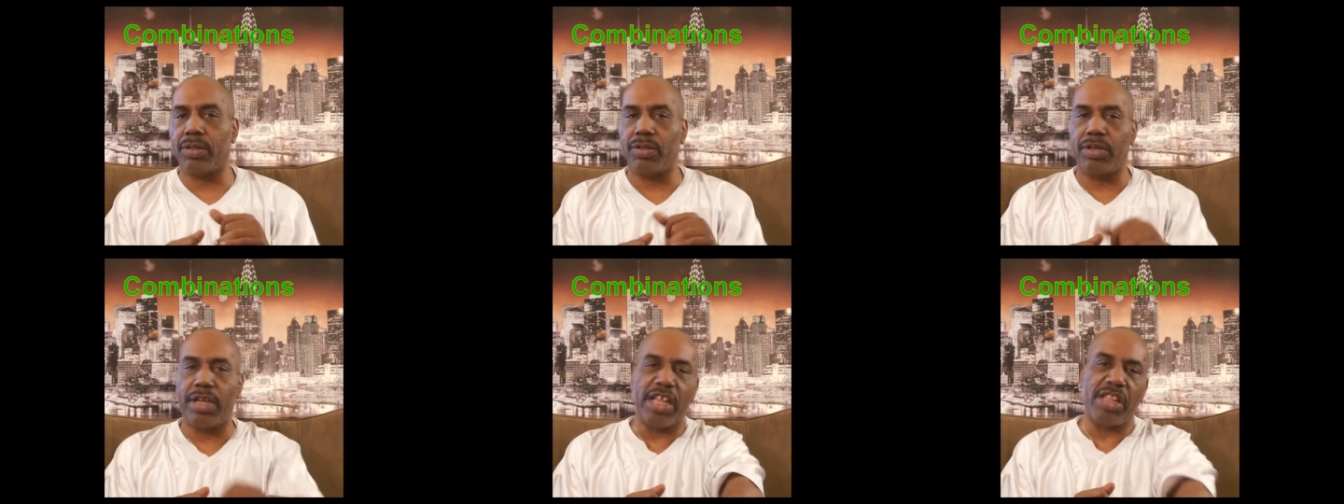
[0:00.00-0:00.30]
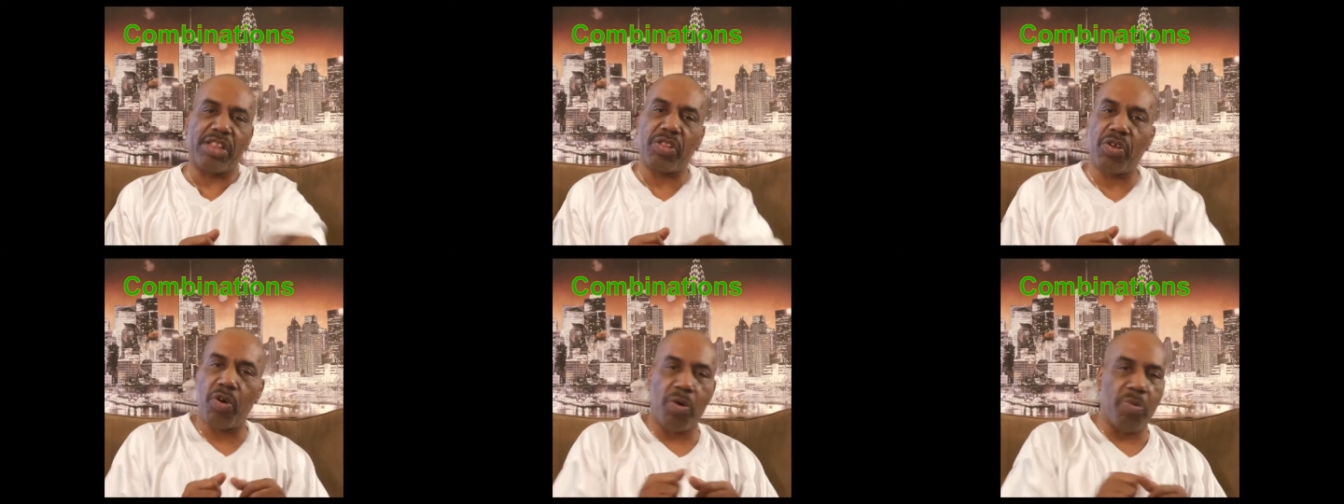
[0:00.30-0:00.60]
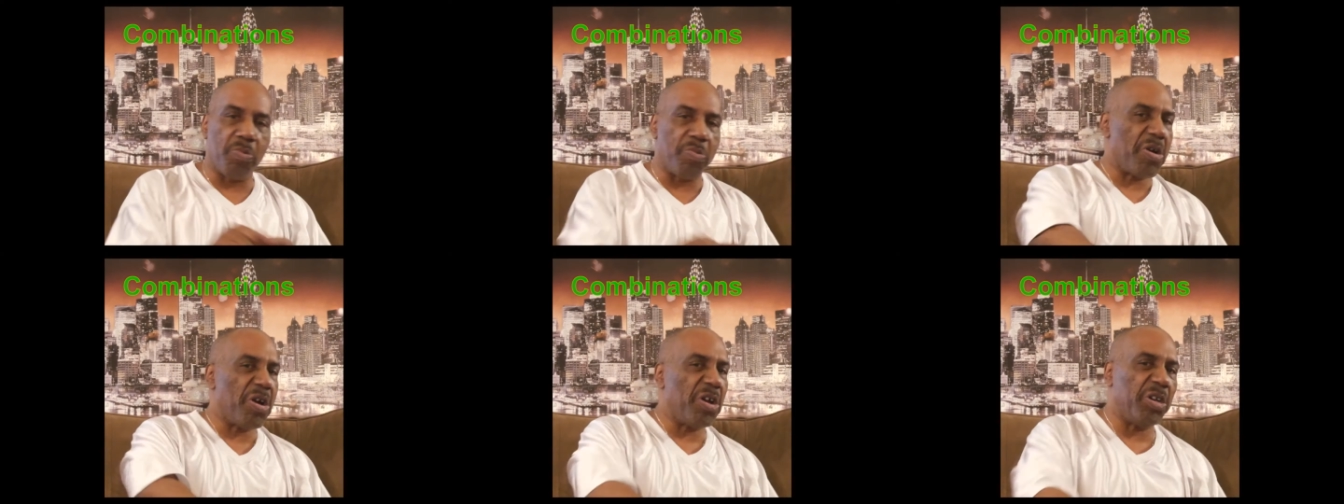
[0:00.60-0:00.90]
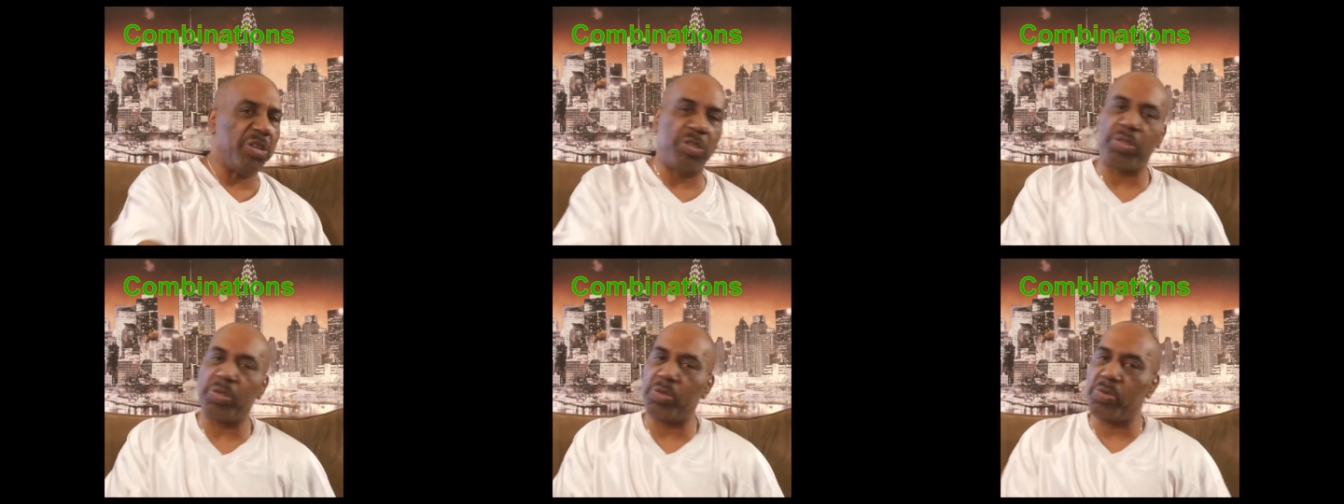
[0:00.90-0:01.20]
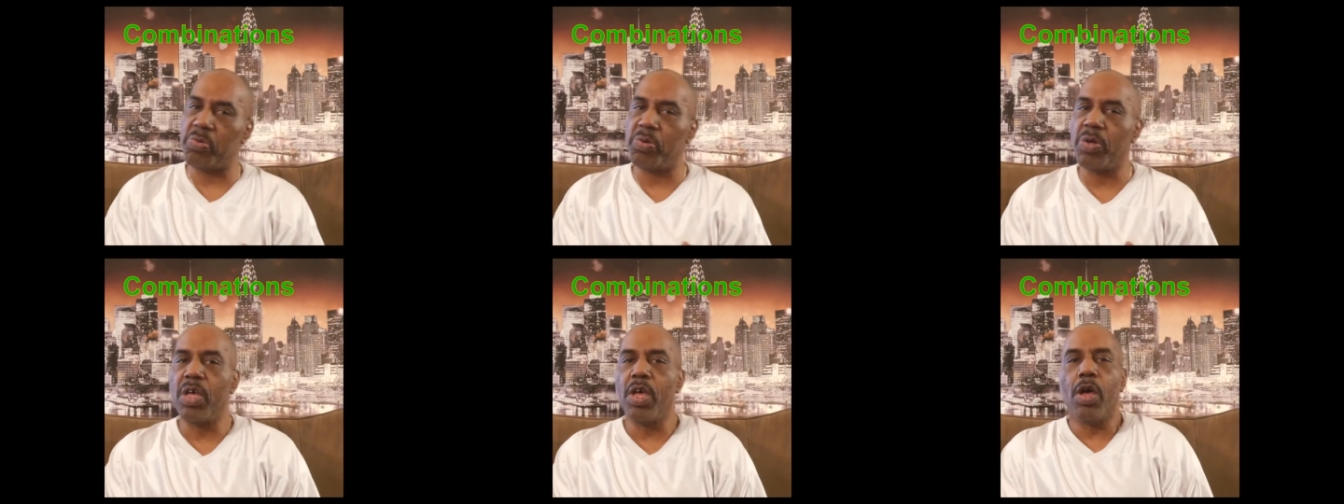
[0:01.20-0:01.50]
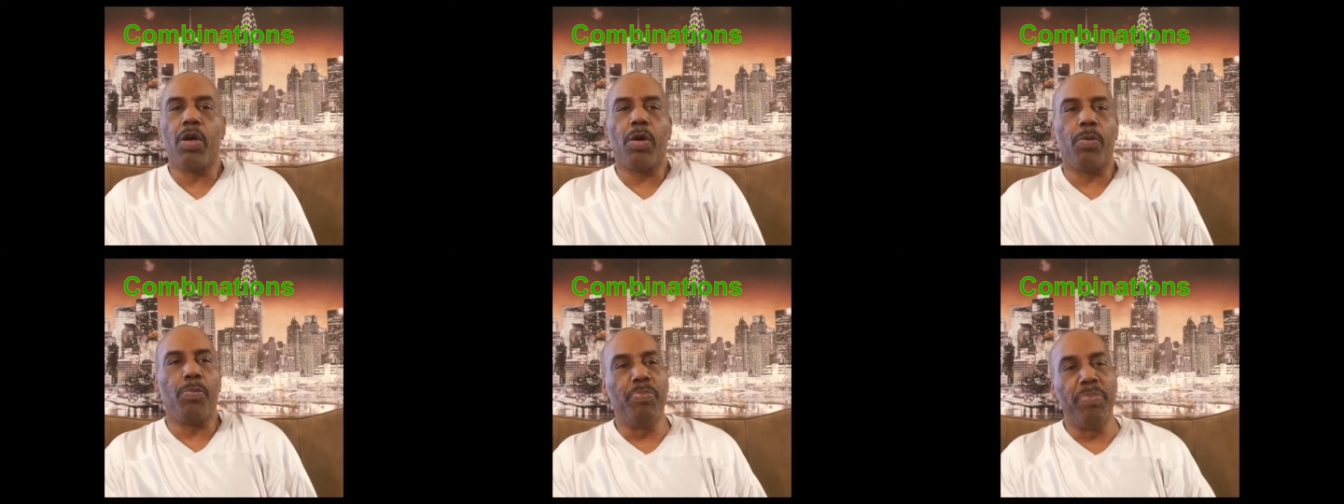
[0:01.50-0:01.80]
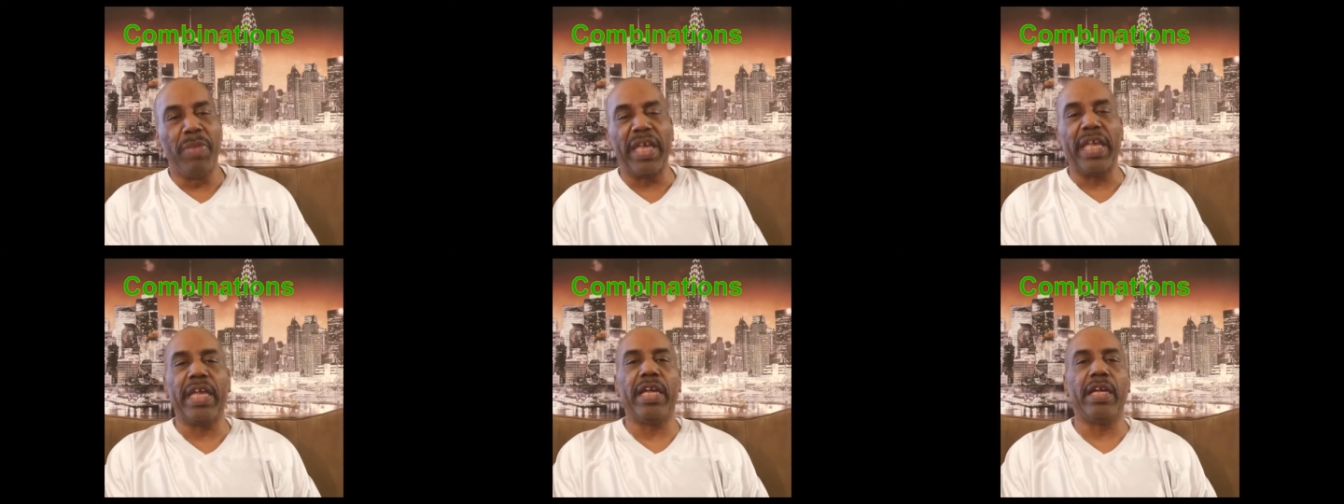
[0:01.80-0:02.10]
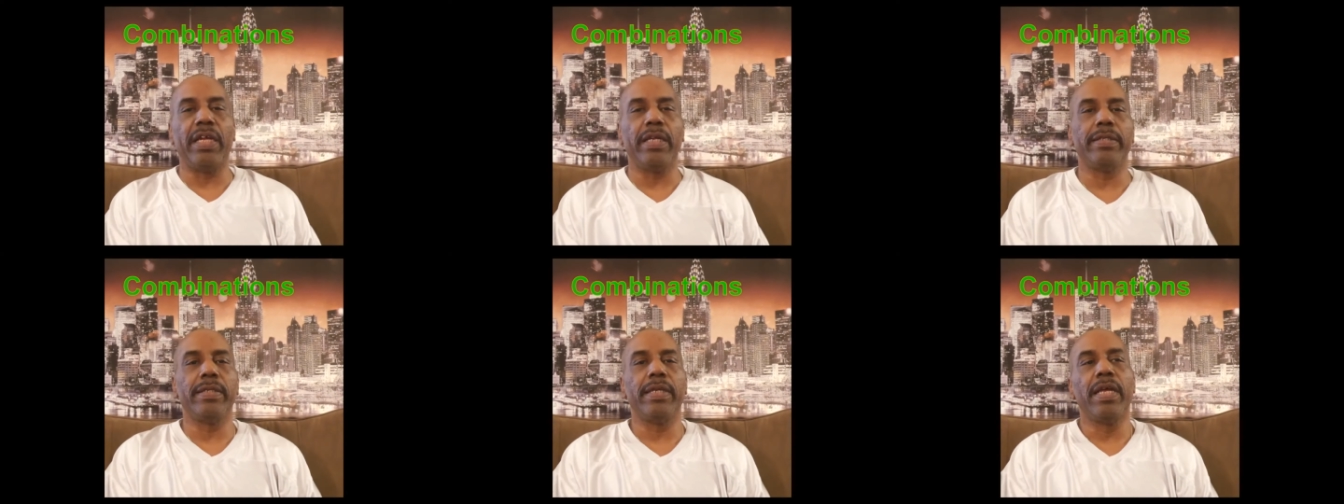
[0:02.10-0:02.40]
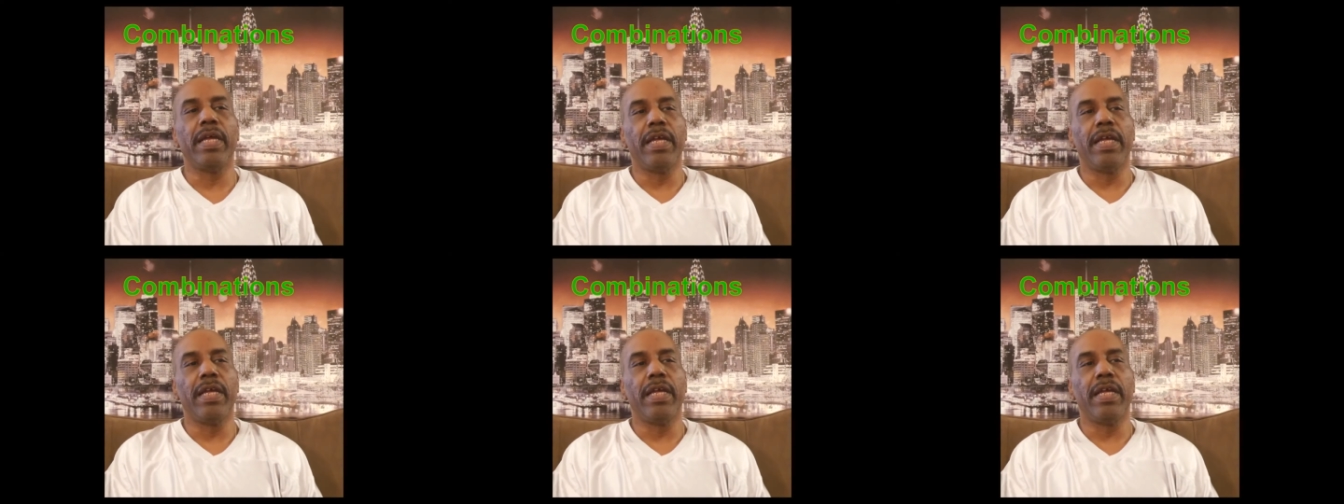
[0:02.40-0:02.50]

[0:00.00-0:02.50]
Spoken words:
So they throwing 1, 2, mean,